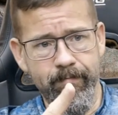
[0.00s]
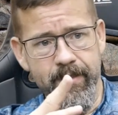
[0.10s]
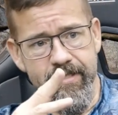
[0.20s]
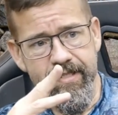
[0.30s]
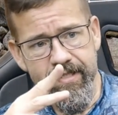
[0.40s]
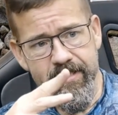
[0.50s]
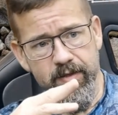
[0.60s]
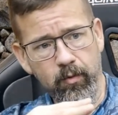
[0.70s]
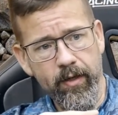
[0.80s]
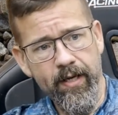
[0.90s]
This is in
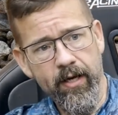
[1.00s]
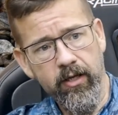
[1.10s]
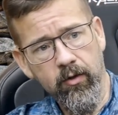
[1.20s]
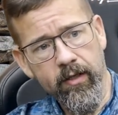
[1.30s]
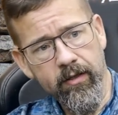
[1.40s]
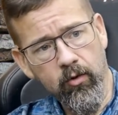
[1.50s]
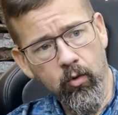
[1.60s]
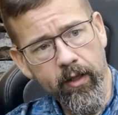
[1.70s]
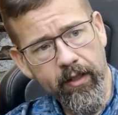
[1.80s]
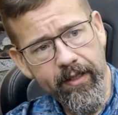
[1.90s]
the way. Now you can
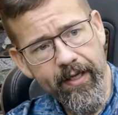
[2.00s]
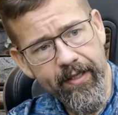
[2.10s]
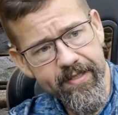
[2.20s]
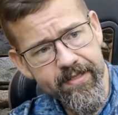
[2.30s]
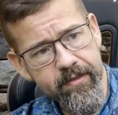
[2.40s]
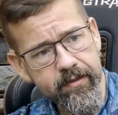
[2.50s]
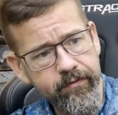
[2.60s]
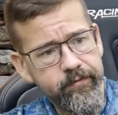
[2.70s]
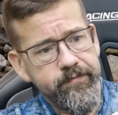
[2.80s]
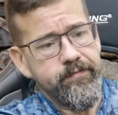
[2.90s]
quickly take this
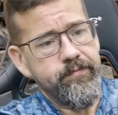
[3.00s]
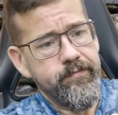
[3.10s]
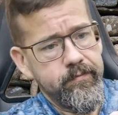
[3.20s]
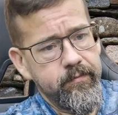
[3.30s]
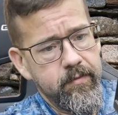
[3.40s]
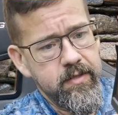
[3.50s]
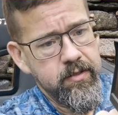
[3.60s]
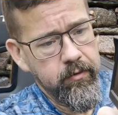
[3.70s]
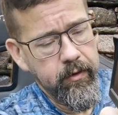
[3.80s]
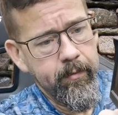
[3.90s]
off,
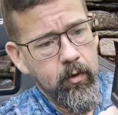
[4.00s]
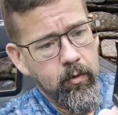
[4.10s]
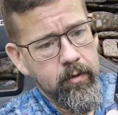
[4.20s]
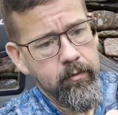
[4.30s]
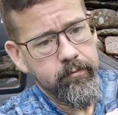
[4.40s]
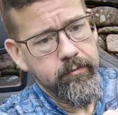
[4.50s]
so don't get me wrong.